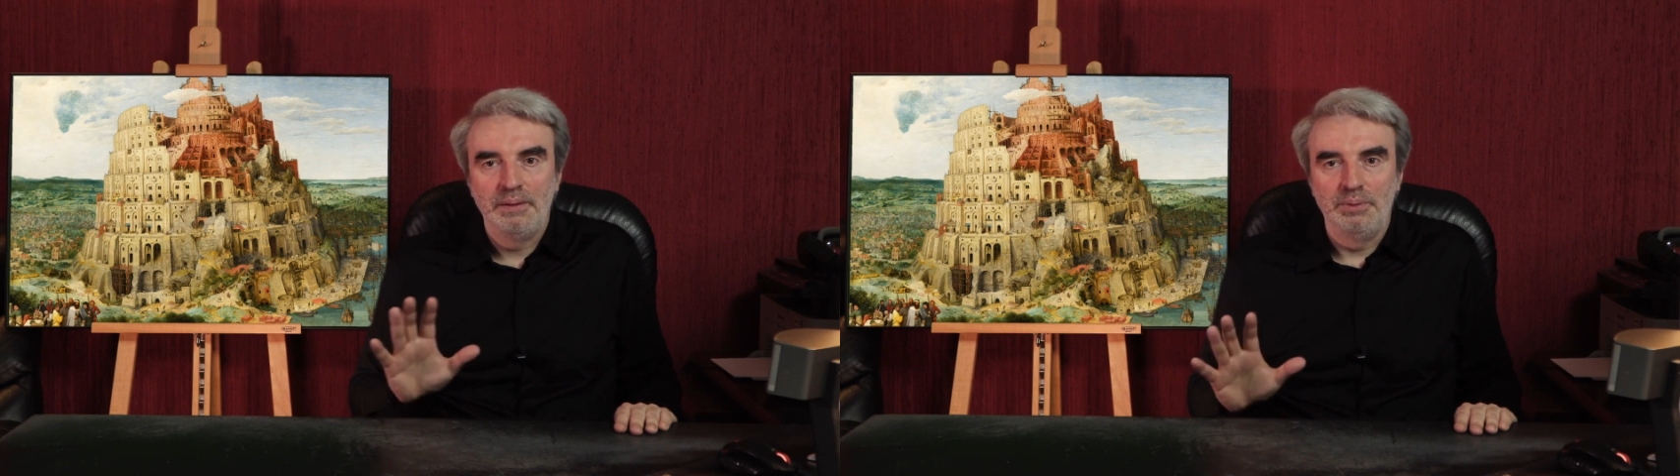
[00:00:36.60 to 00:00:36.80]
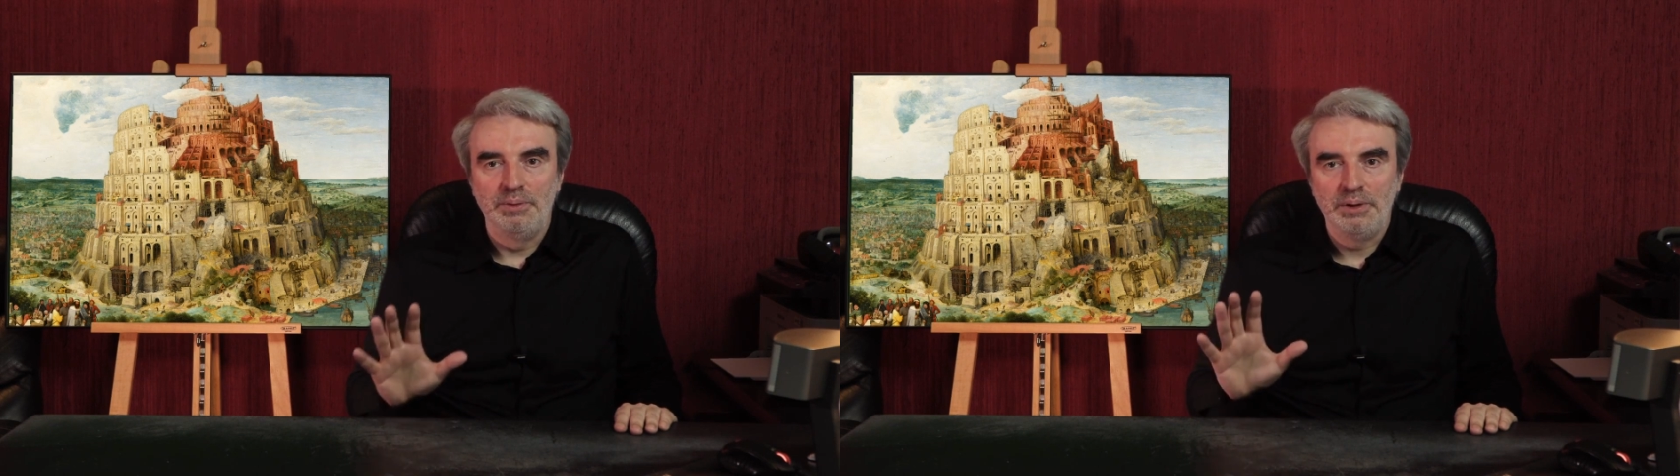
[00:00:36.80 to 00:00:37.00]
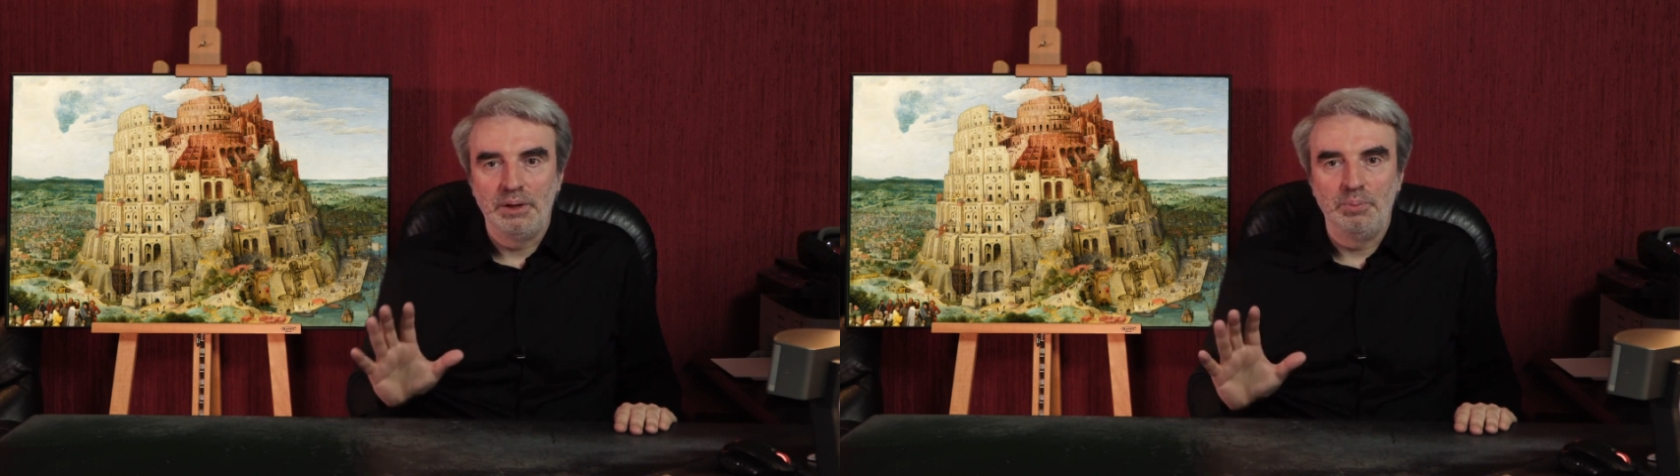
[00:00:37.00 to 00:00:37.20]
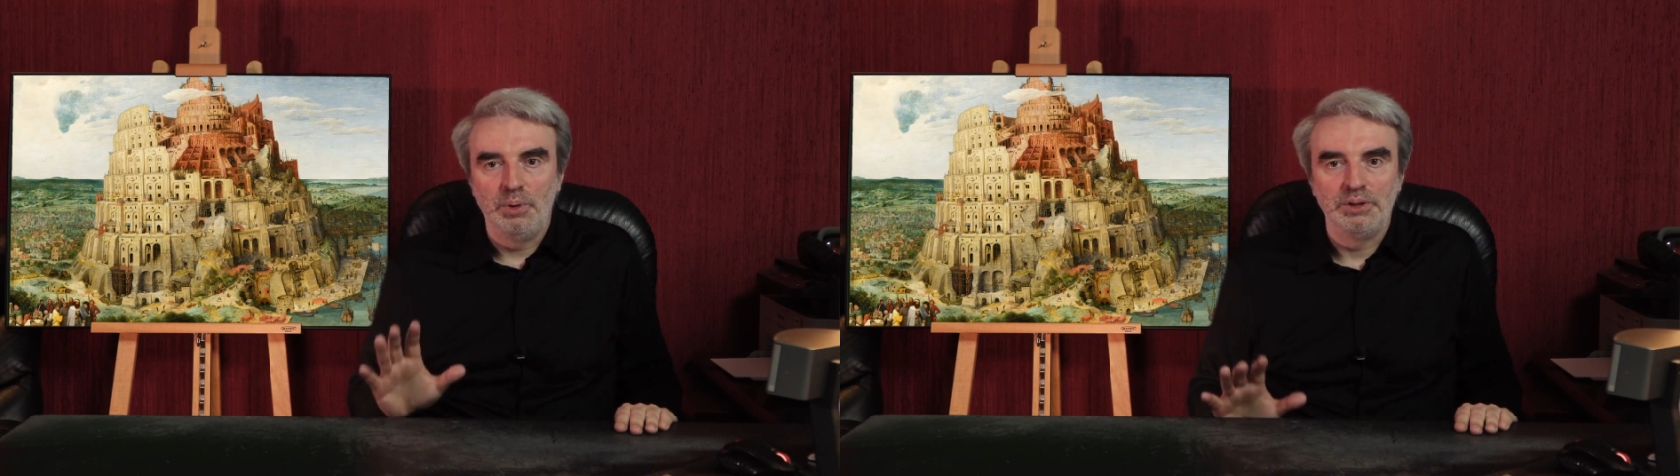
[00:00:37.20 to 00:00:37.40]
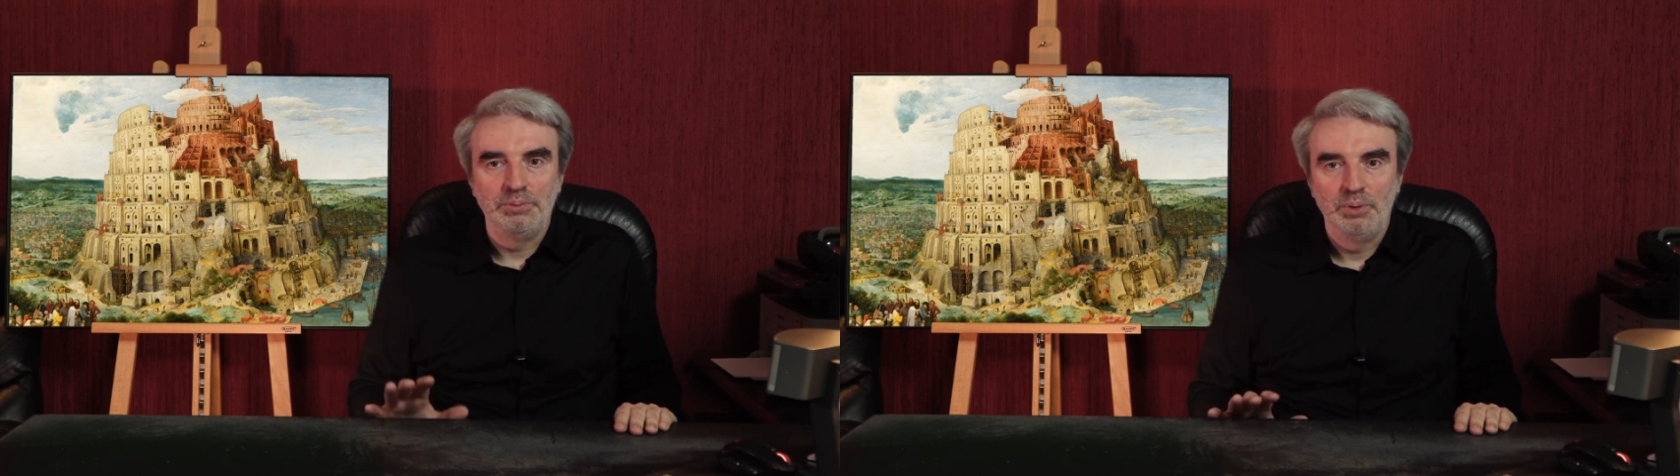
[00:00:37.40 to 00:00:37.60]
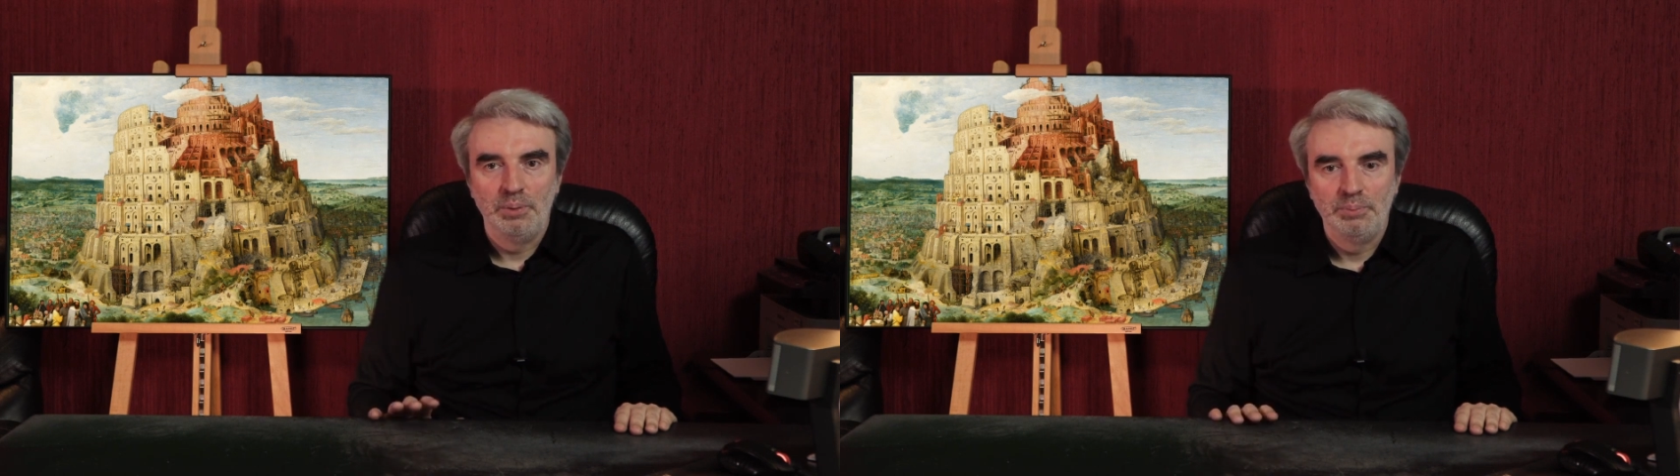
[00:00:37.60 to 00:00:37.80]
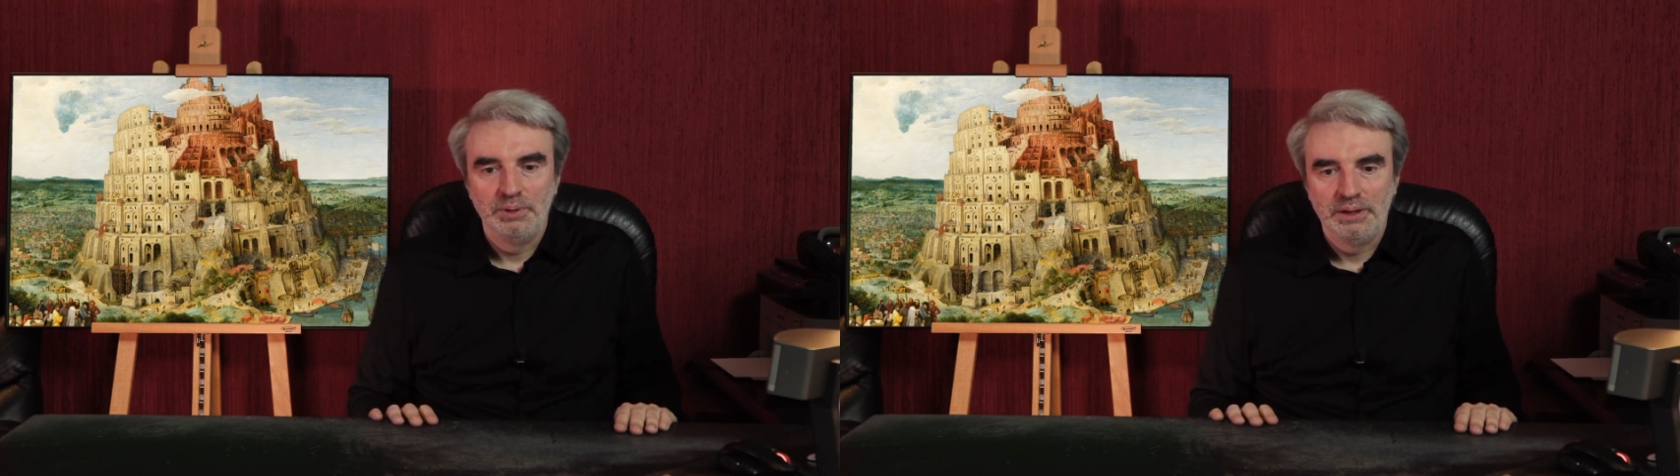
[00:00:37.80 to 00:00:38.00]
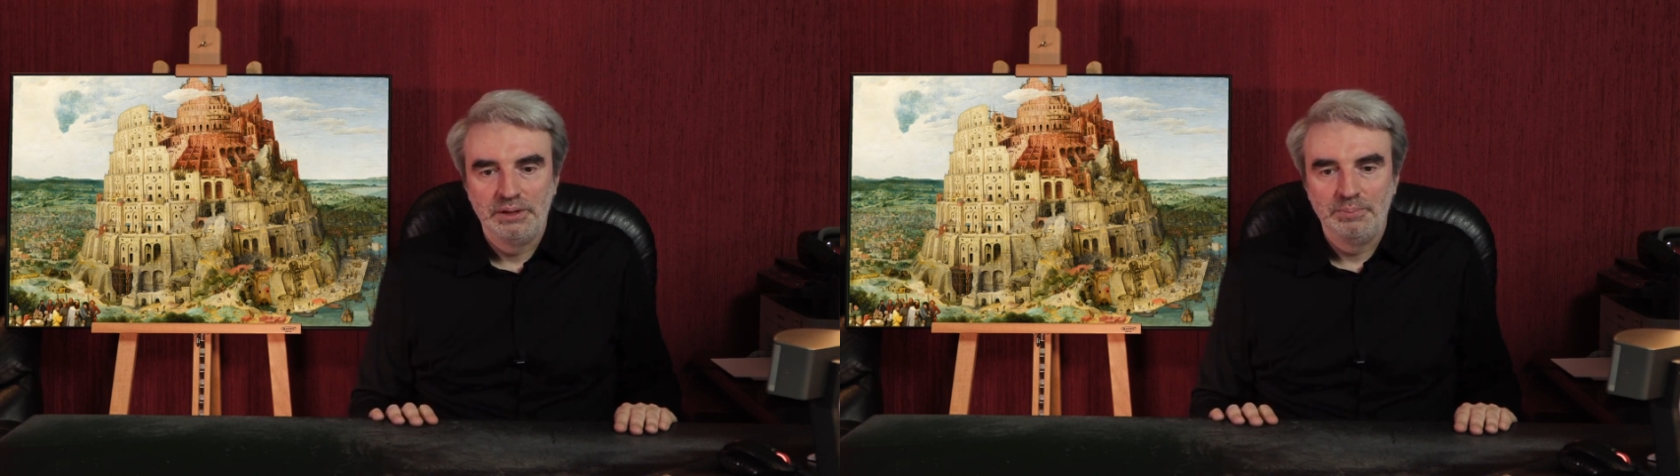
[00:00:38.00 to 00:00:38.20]
reveal what is
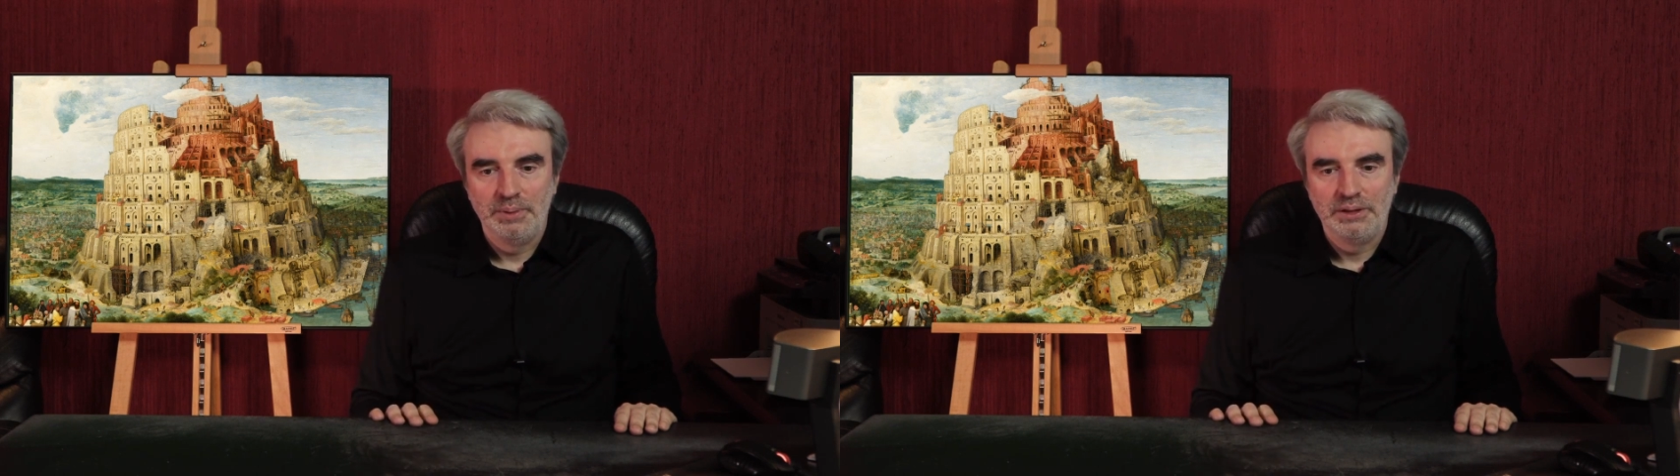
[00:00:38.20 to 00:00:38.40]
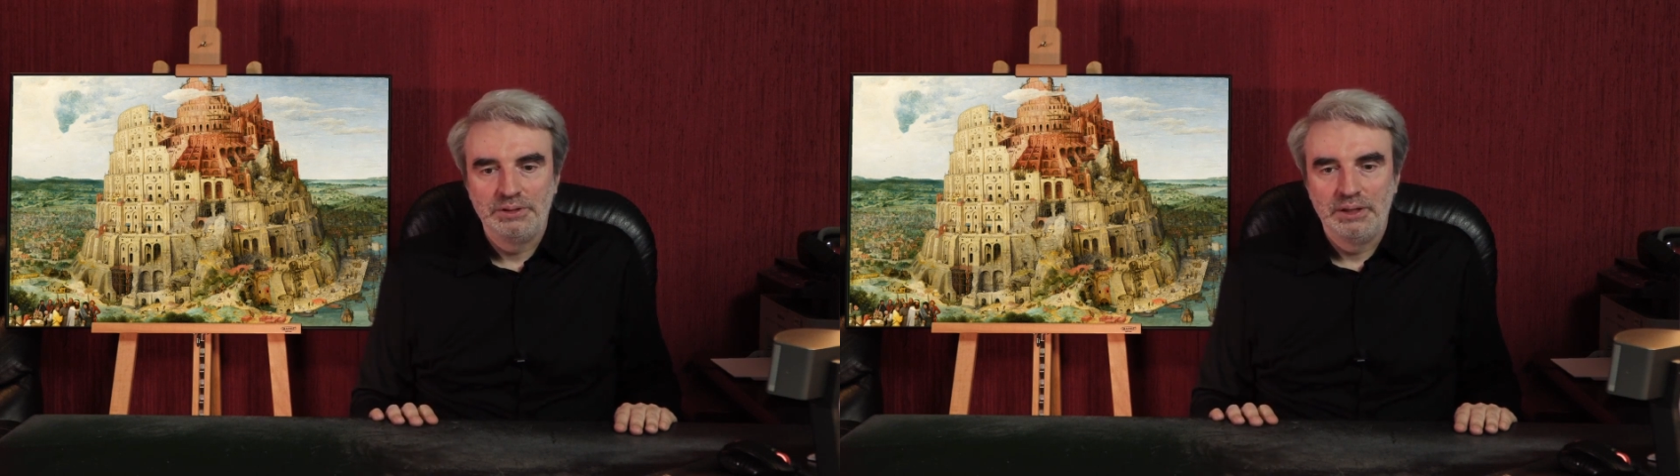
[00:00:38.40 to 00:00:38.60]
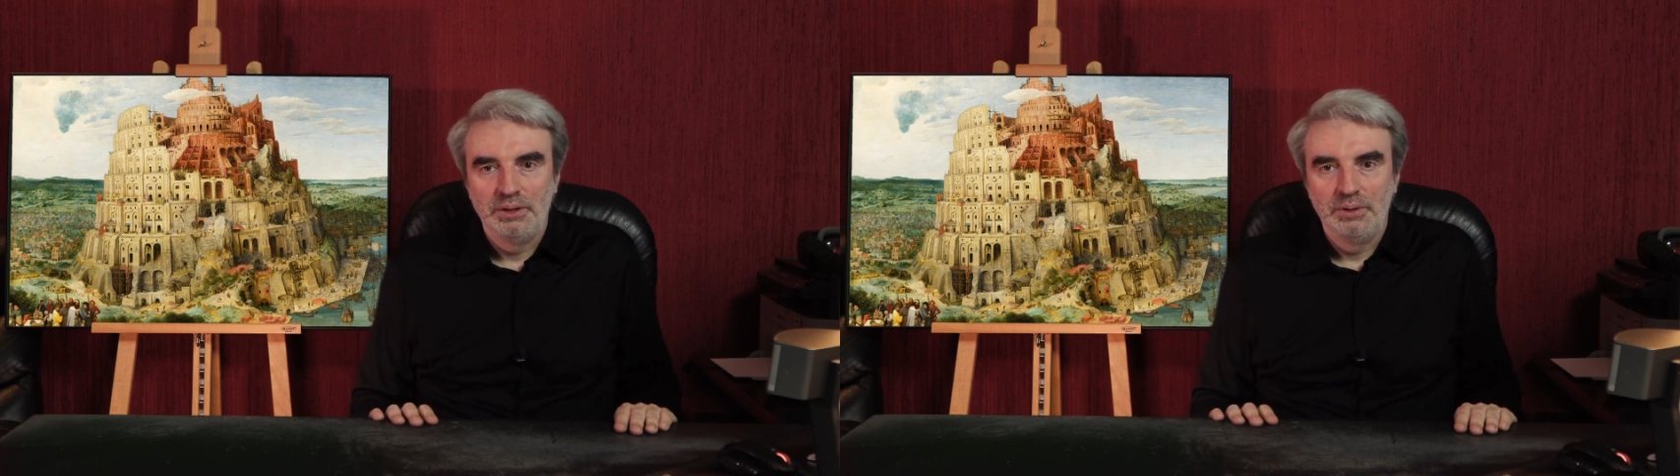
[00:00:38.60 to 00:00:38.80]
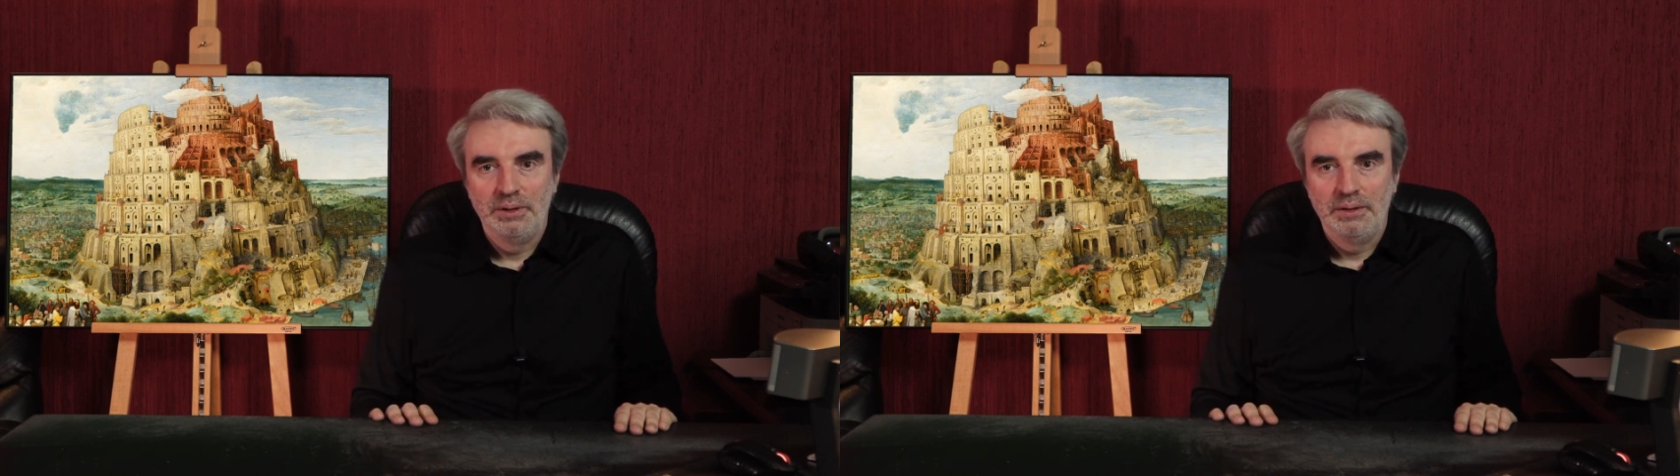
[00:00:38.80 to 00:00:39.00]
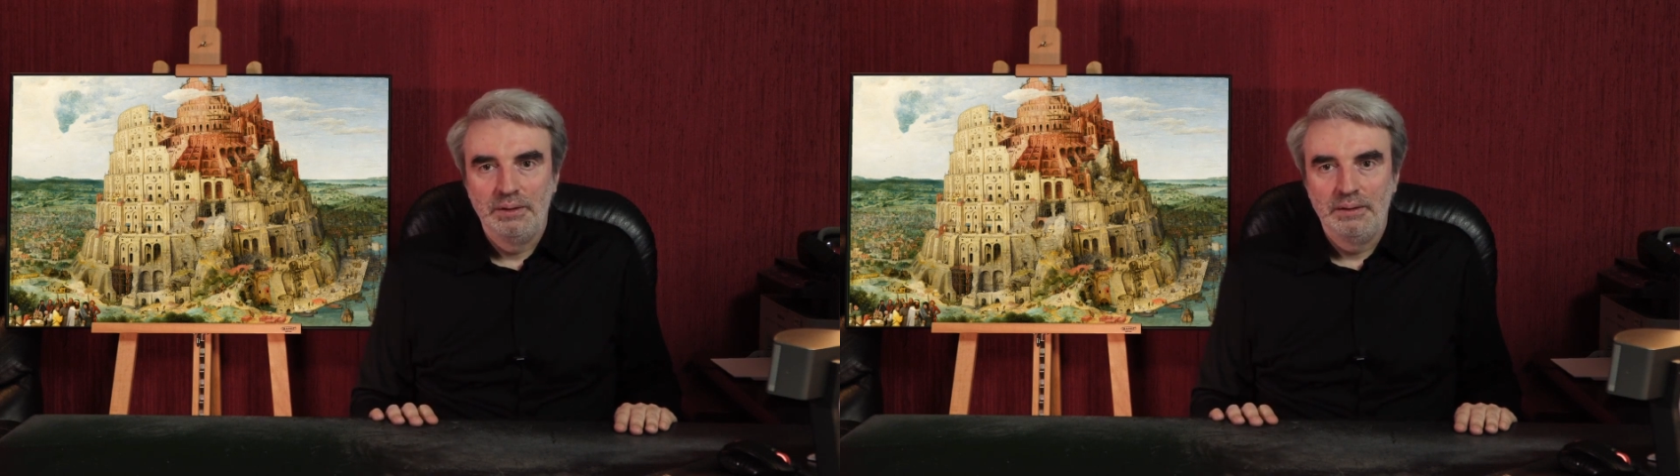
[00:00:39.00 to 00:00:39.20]
probably his main secret.